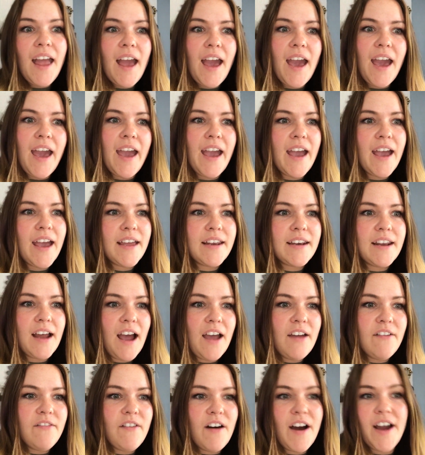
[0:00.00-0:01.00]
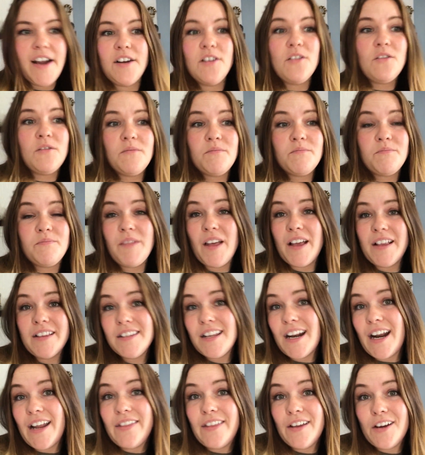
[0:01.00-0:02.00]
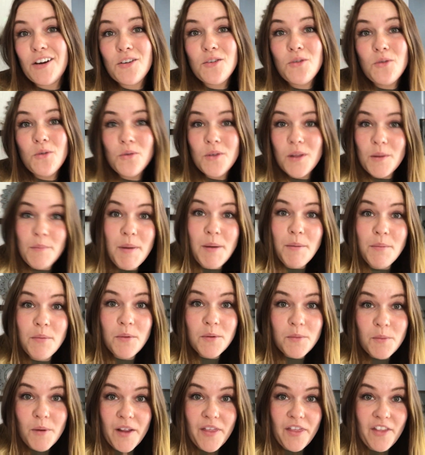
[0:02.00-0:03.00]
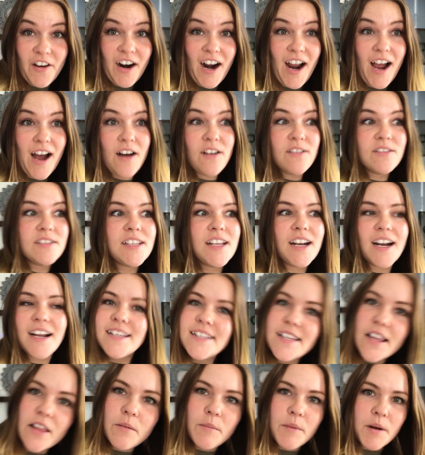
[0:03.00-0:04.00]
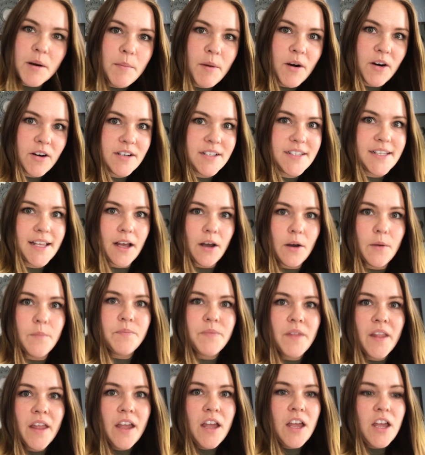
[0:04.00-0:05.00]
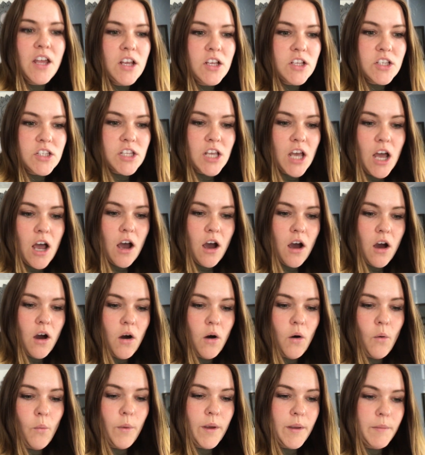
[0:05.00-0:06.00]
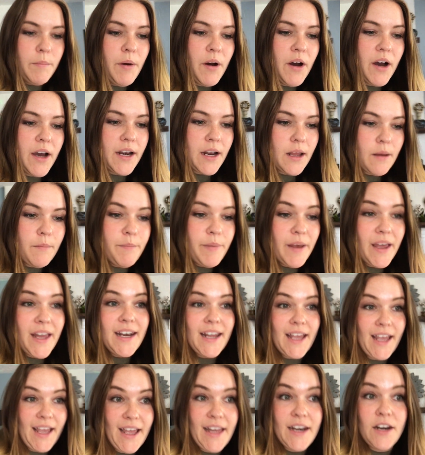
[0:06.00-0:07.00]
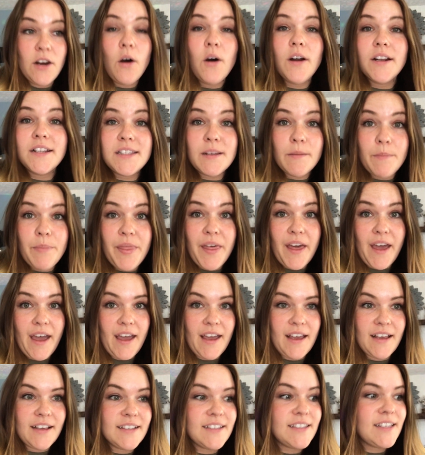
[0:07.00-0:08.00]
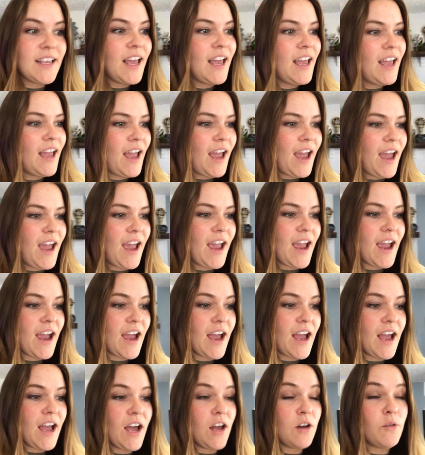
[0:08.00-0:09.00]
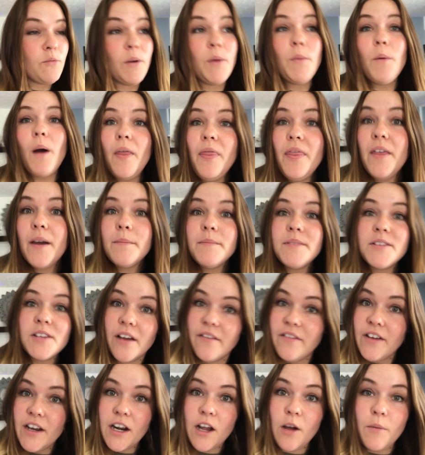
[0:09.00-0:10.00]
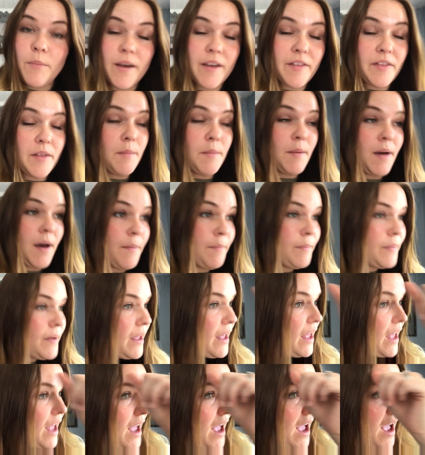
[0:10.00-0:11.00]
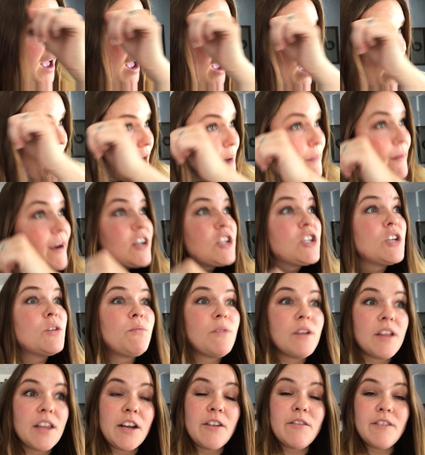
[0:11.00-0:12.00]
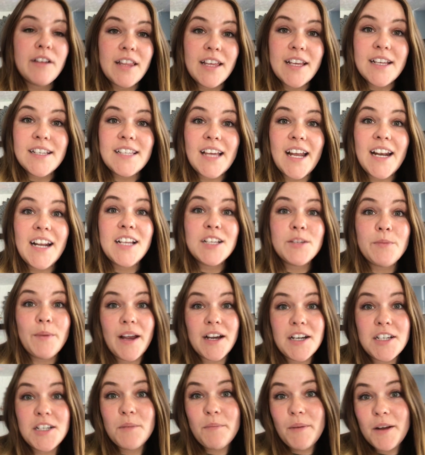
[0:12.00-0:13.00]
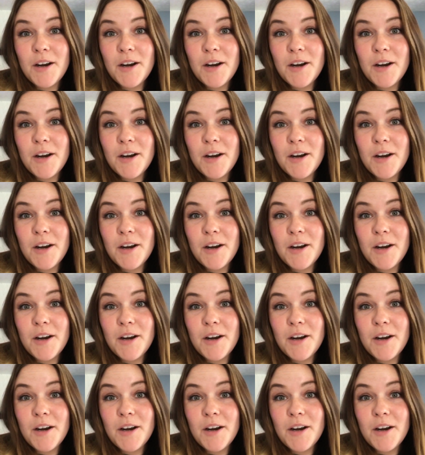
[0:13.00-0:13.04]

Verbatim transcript: and I find things that I think are cool that people would want in their house and I sell them in a barn sale. So we put a bid in on some things and we won them so I've got to go pick them up. I'm actually really, really excited because we actually